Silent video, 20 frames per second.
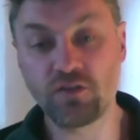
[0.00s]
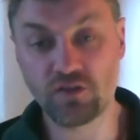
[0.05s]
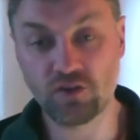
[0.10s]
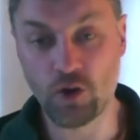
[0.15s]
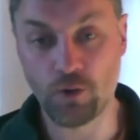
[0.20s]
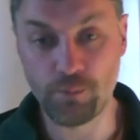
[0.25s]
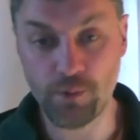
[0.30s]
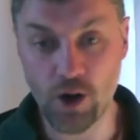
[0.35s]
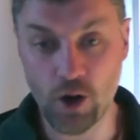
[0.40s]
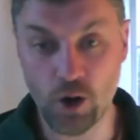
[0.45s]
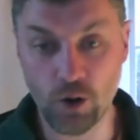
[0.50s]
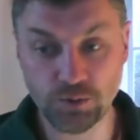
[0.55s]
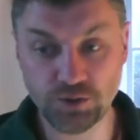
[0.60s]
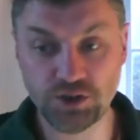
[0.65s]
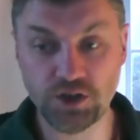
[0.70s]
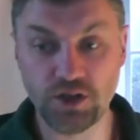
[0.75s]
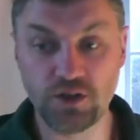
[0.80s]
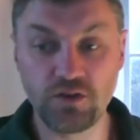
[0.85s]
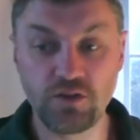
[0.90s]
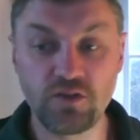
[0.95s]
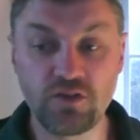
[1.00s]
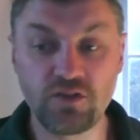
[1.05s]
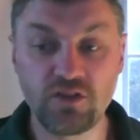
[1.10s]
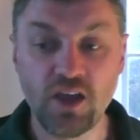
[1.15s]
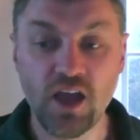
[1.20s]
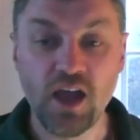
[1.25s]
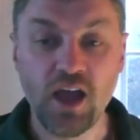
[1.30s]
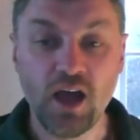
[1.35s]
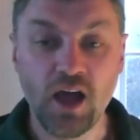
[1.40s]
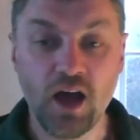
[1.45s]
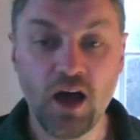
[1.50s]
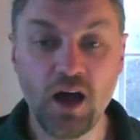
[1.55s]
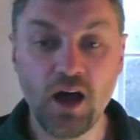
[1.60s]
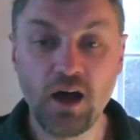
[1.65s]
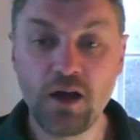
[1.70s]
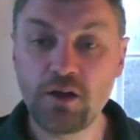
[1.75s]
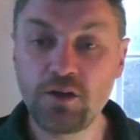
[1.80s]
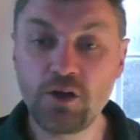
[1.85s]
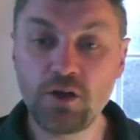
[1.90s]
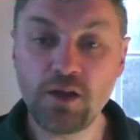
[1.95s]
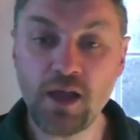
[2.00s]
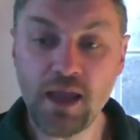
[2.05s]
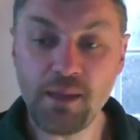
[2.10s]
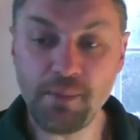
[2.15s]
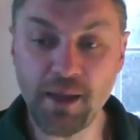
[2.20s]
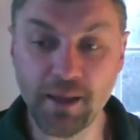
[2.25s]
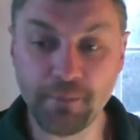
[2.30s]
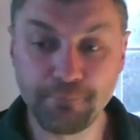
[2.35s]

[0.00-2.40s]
combat options, good gaming.